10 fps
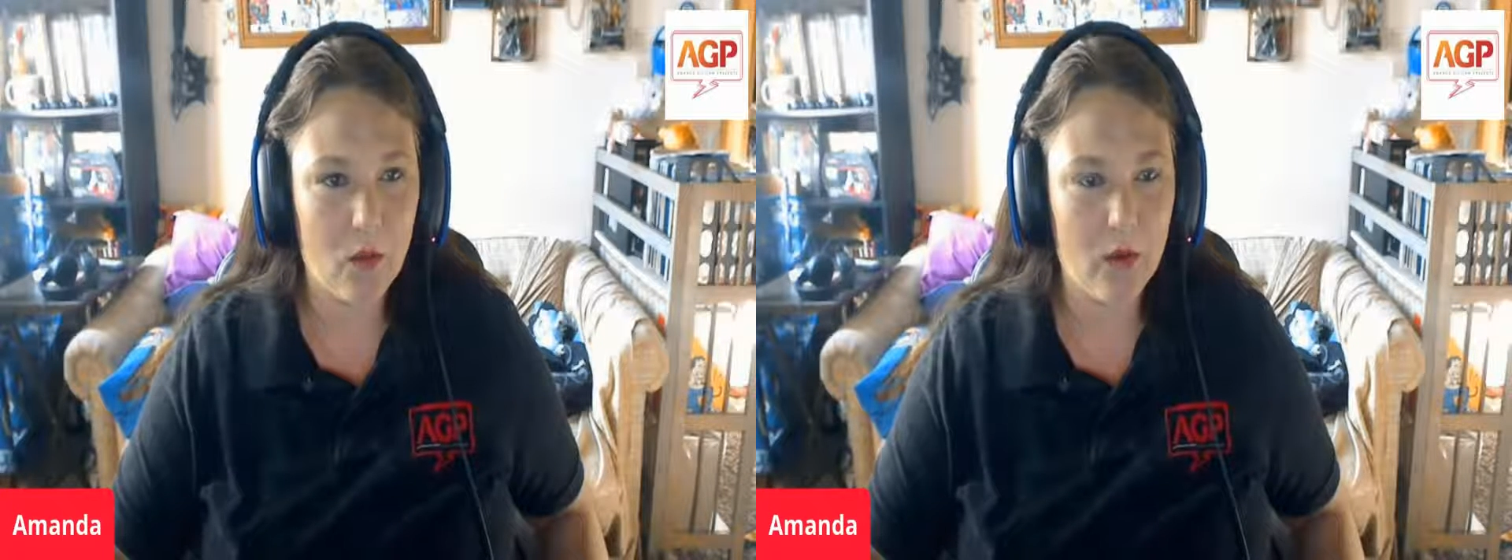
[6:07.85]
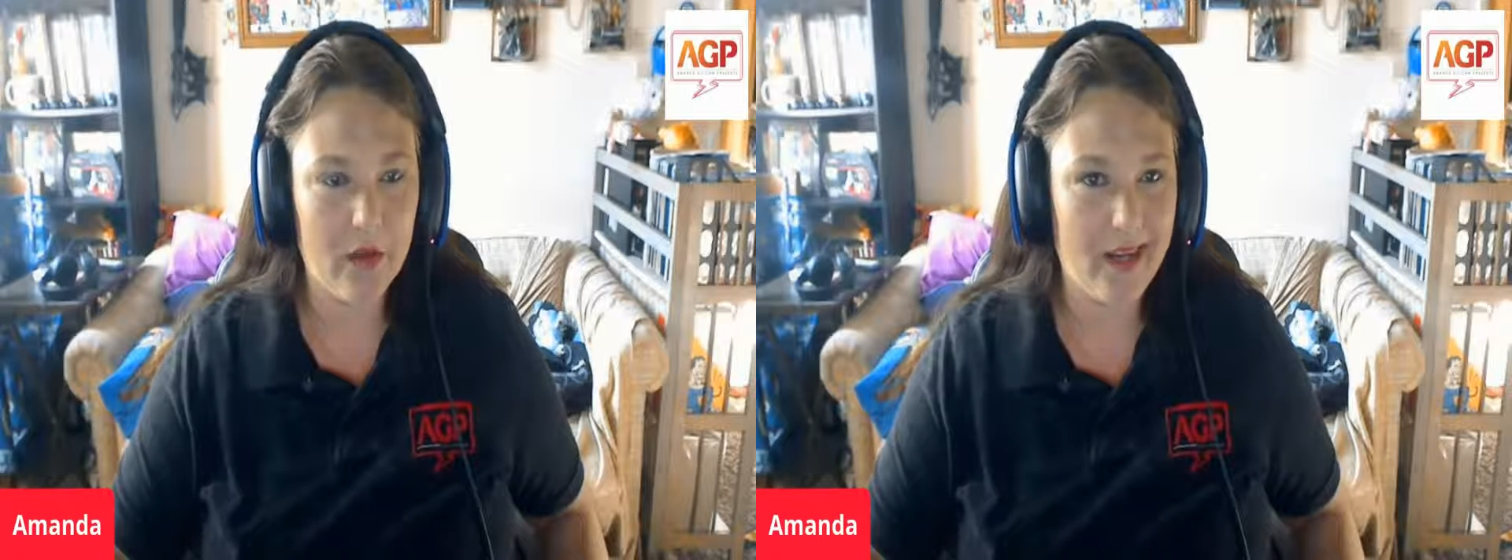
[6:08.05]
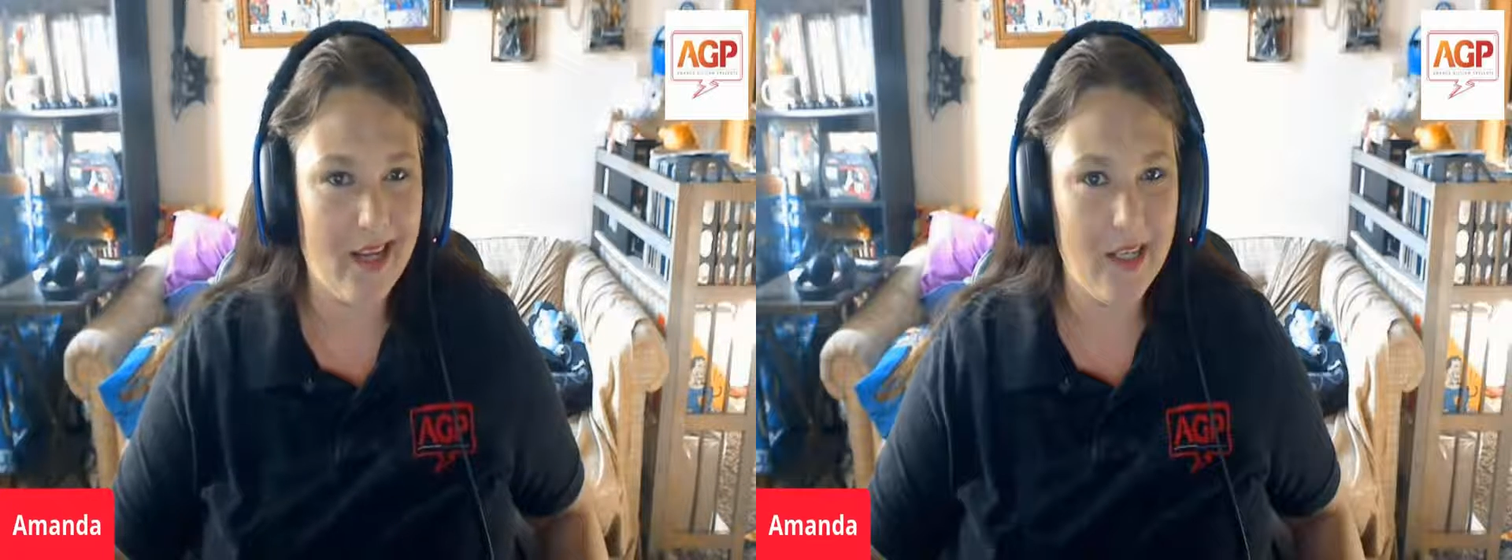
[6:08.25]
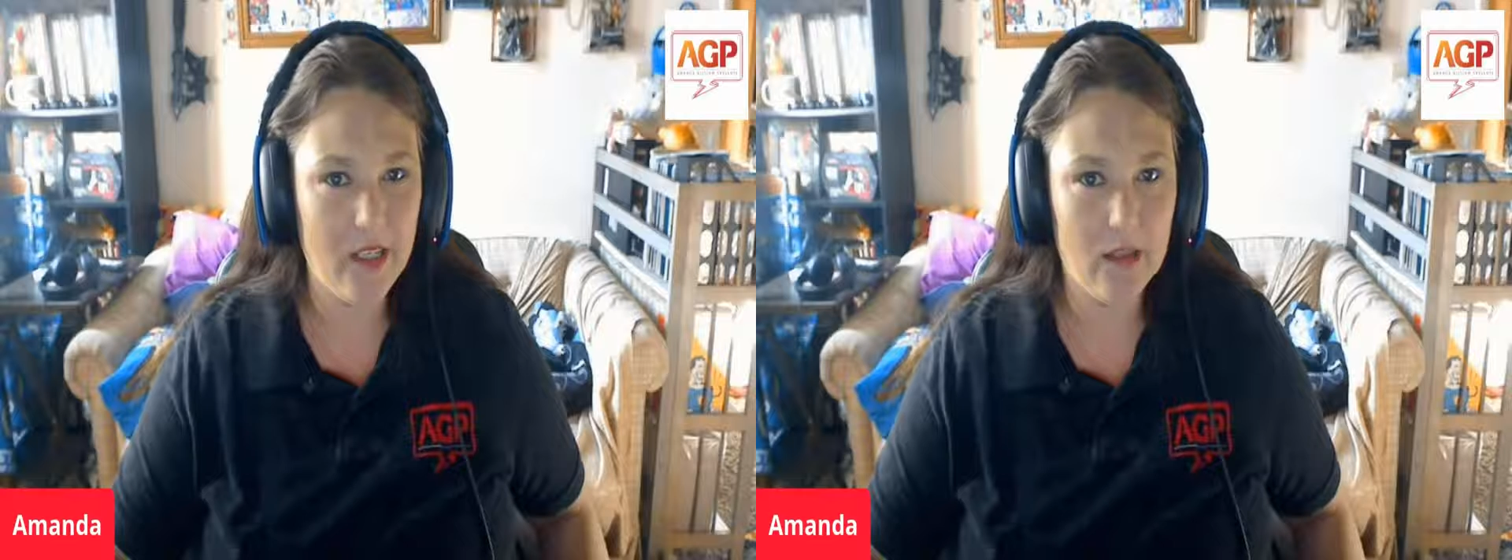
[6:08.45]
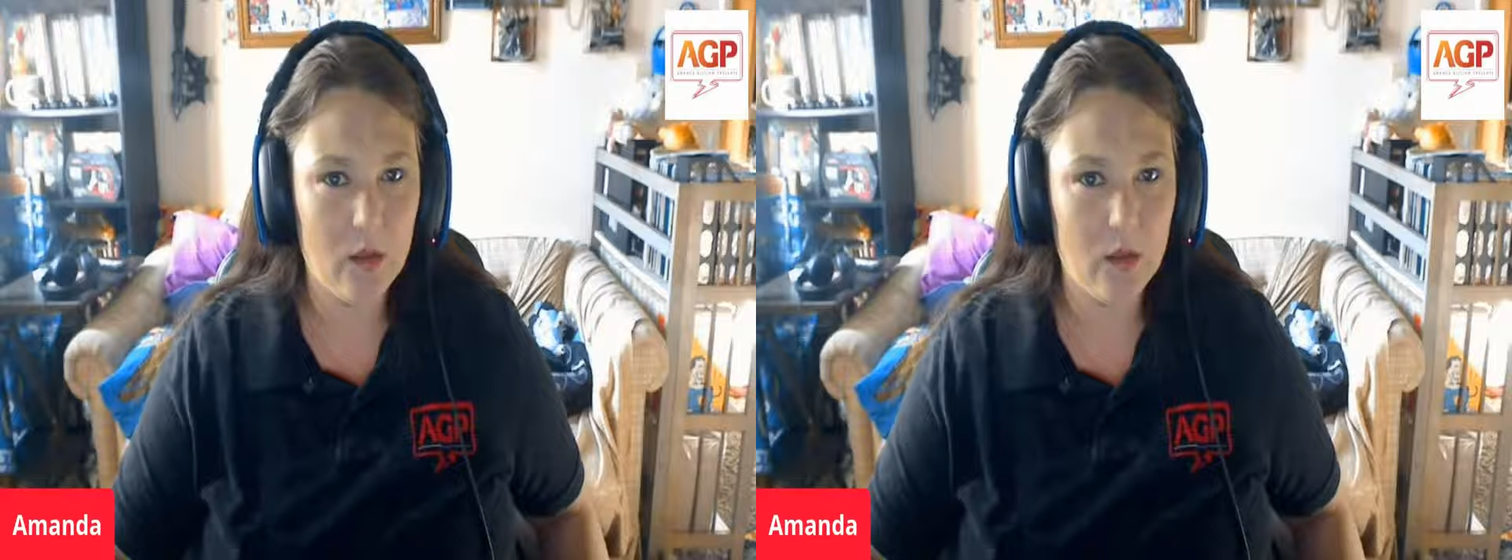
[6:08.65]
or not.